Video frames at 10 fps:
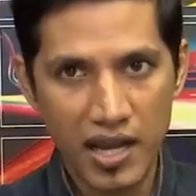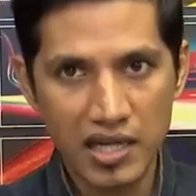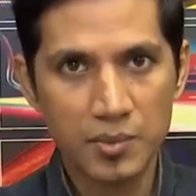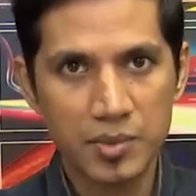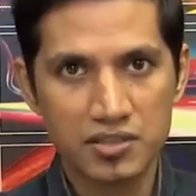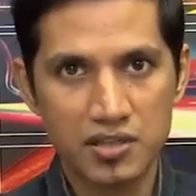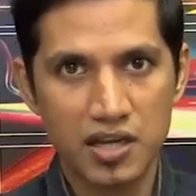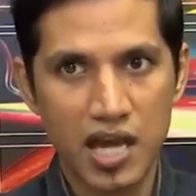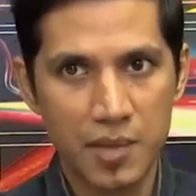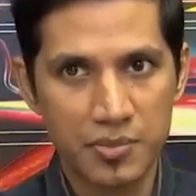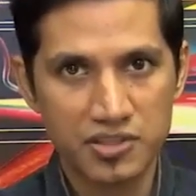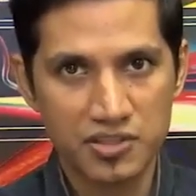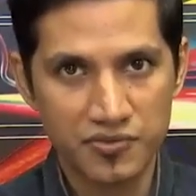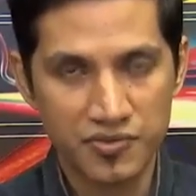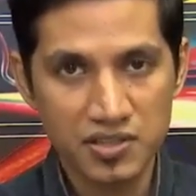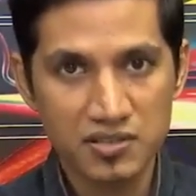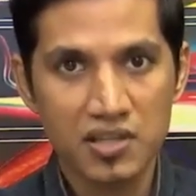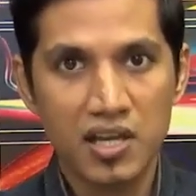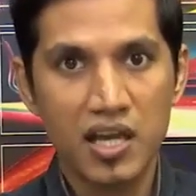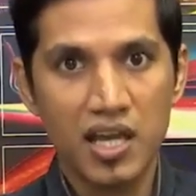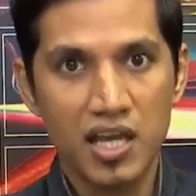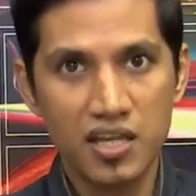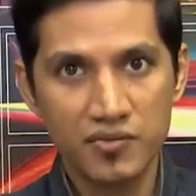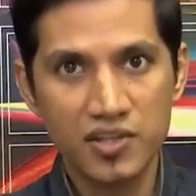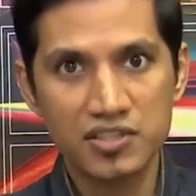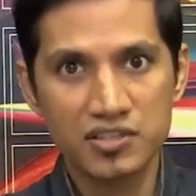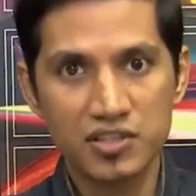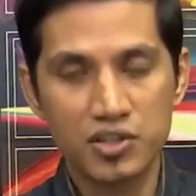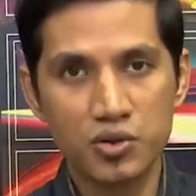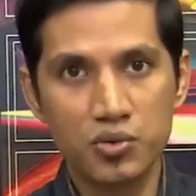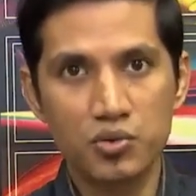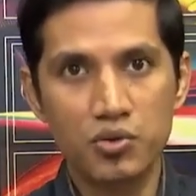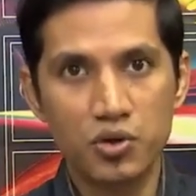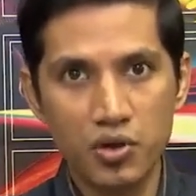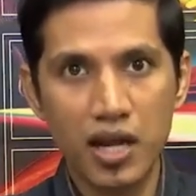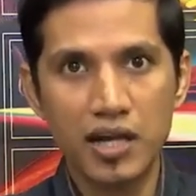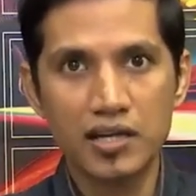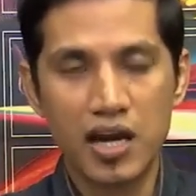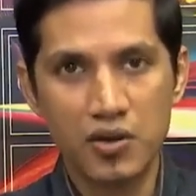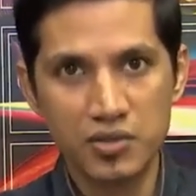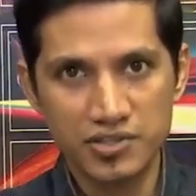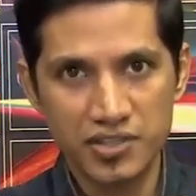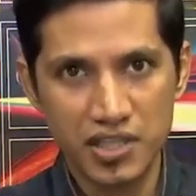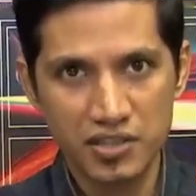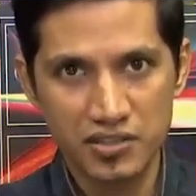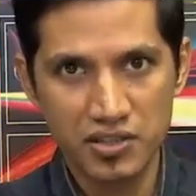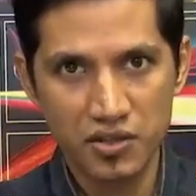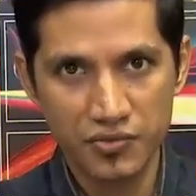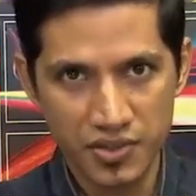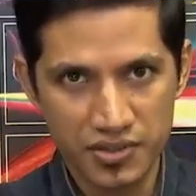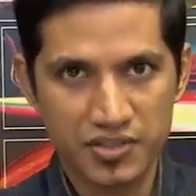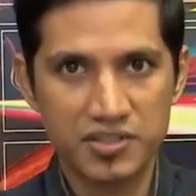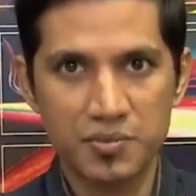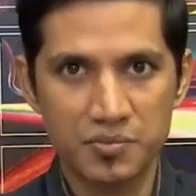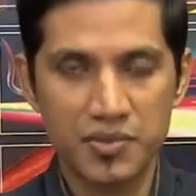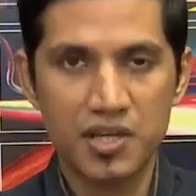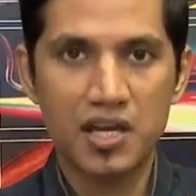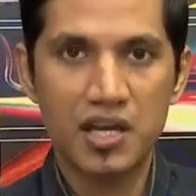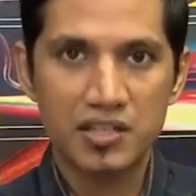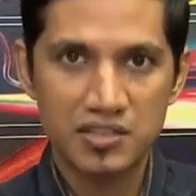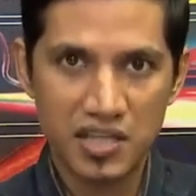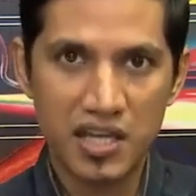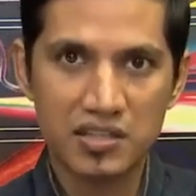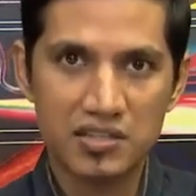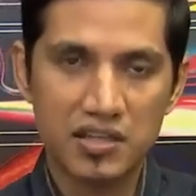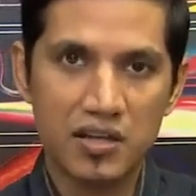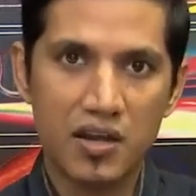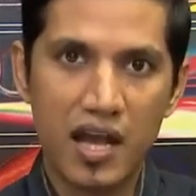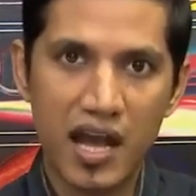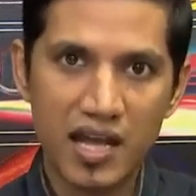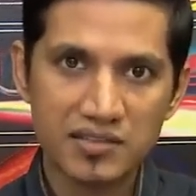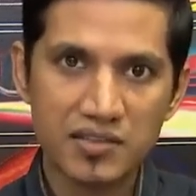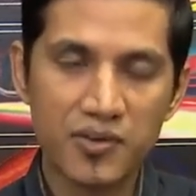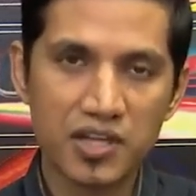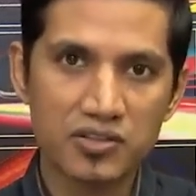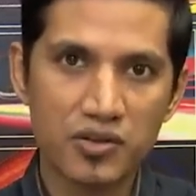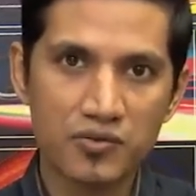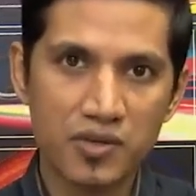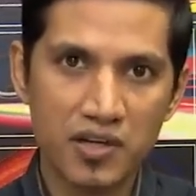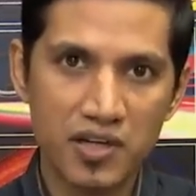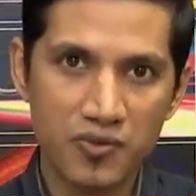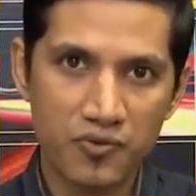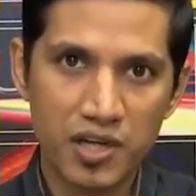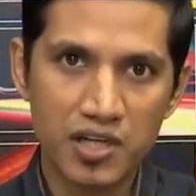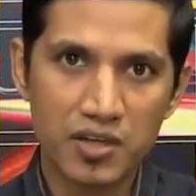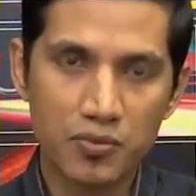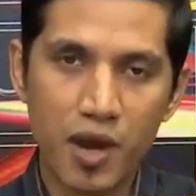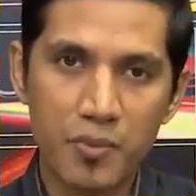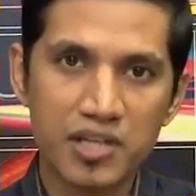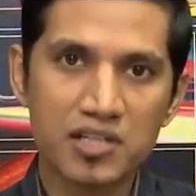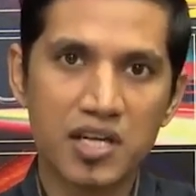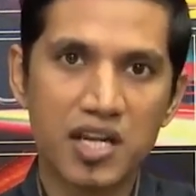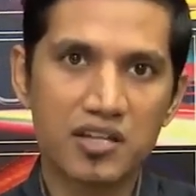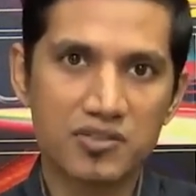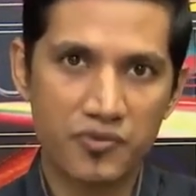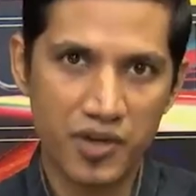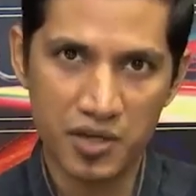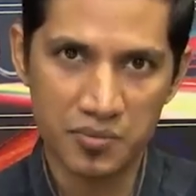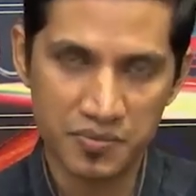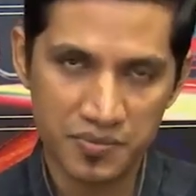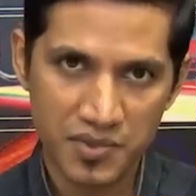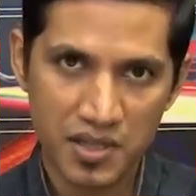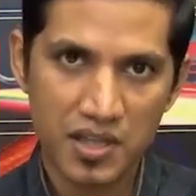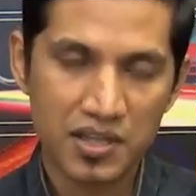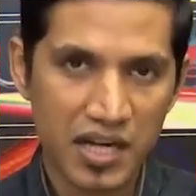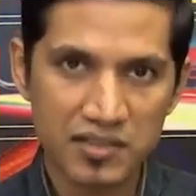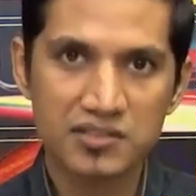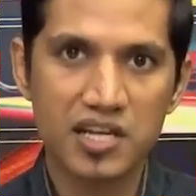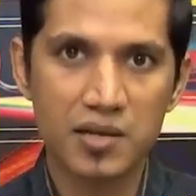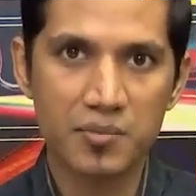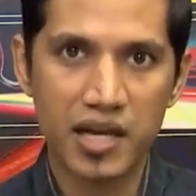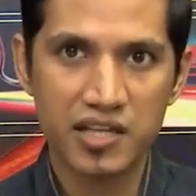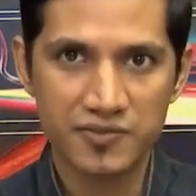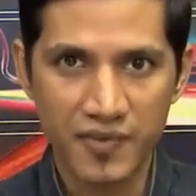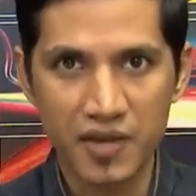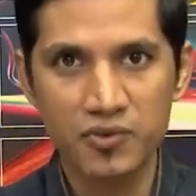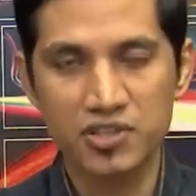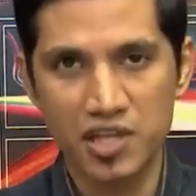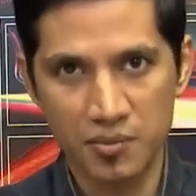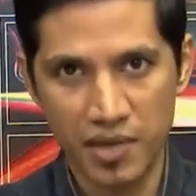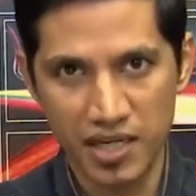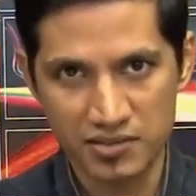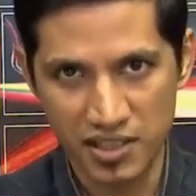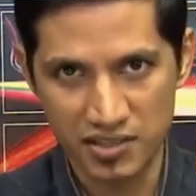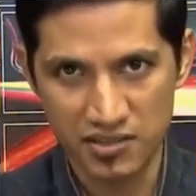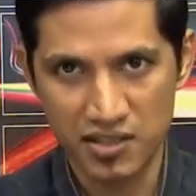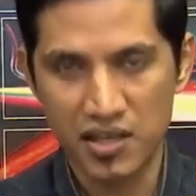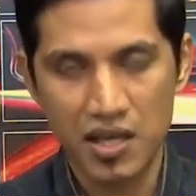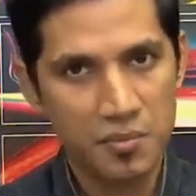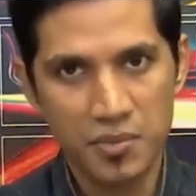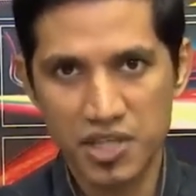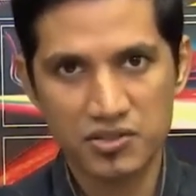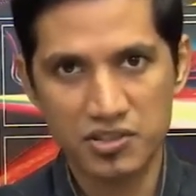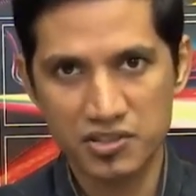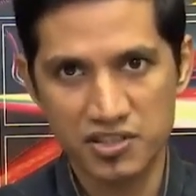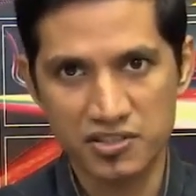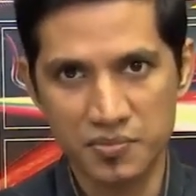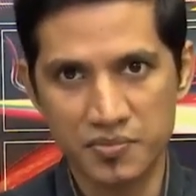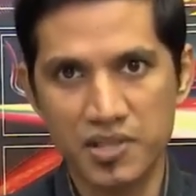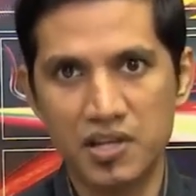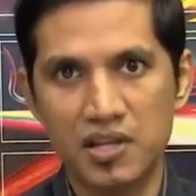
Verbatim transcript: n-dimensional hypersurface in which you look at how does the energy of the system change as the function of the different vibrational degrees of freedom, that is 3n minus 5 or 3n minus 6. based on the system.